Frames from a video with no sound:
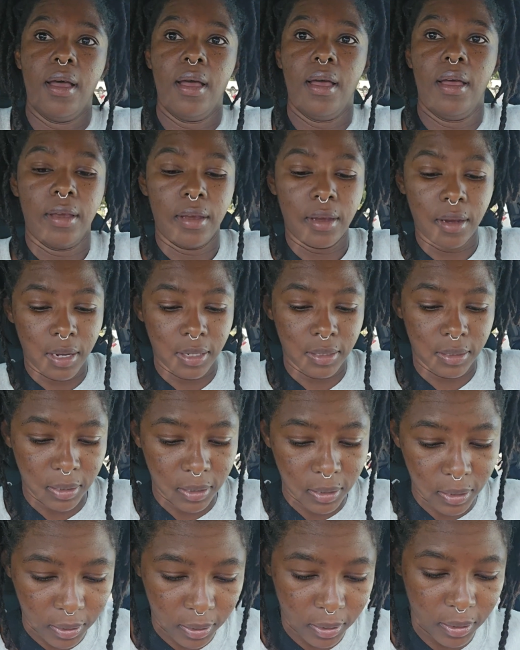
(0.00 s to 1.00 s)
I got
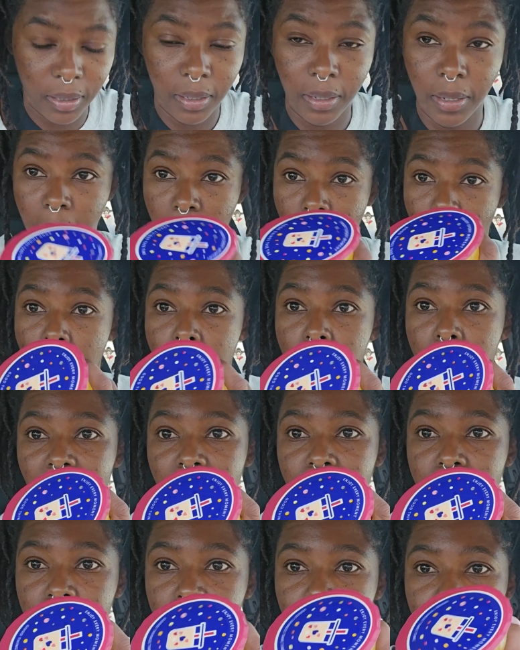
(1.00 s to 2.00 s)

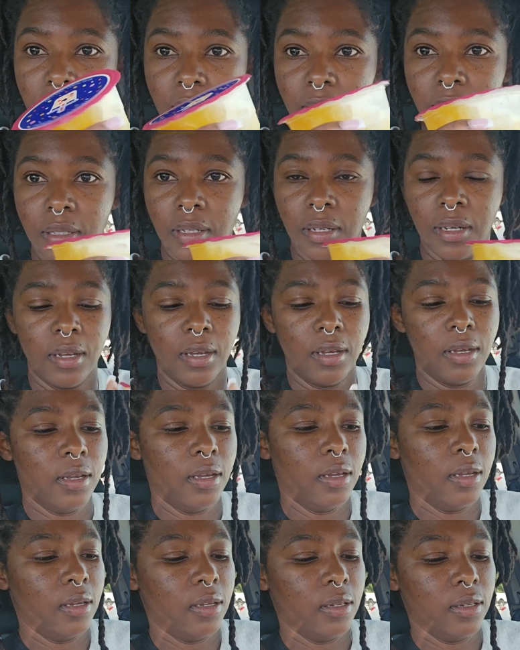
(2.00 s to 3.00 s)
my
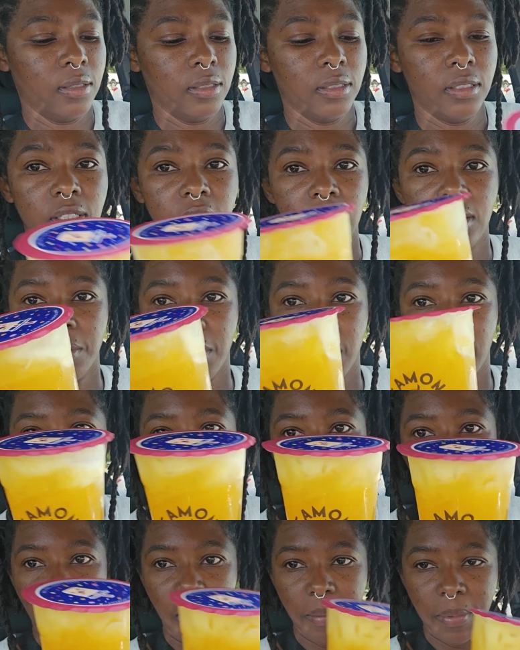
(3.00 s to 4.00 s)
tea
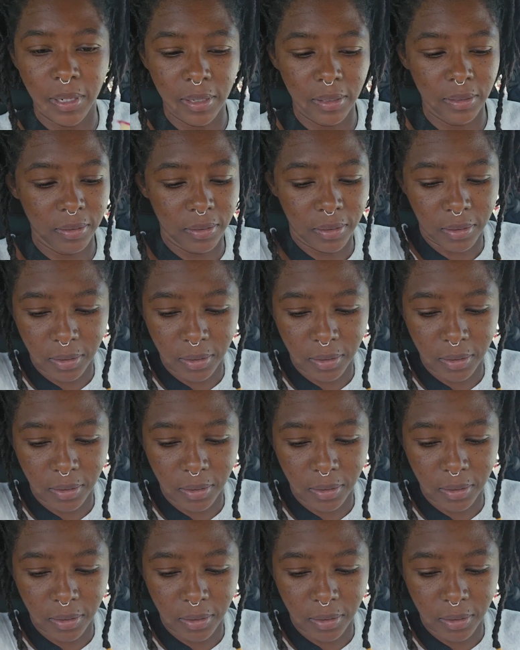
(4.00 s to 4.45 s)
mont baba.